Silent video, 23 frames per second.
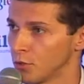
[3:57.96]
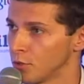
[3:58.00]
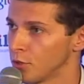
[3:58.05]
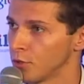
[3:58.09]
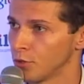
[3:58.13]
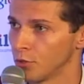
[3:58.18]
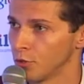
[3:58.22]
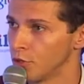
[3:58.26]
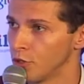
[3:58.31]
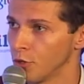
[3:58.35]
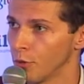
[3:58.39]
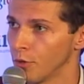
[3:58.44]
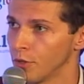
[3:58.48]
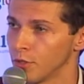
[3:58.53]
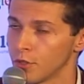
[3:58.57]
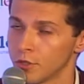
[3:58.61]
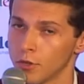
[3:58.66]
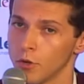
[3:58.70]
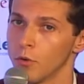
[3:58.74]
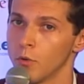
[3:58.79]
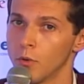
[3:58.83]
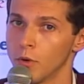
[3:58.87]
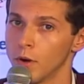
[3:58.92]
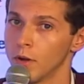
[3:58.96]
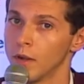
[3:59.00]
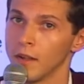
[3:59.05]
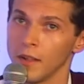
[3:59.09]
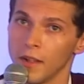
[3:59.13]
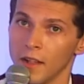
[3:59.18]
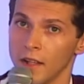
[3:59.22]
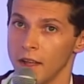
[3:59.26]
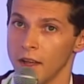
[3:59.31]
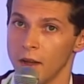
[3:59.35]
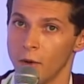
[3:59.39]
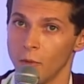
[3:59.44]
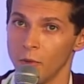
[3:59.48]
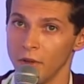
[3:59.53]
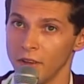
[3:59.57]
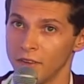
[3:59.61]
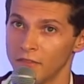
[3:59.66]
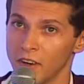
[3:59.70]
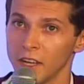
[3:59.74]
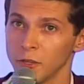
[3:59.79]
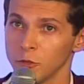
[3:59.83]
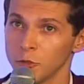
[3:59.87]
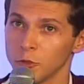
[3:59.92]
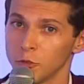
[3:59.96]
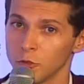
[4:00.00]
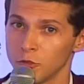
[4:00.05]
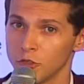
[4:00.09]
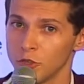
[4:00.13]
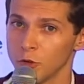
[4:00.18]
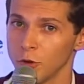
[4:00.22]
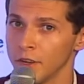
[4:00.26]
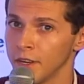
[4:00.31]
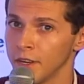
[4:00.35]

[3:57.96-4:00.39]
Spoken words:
should join. So we invite you to join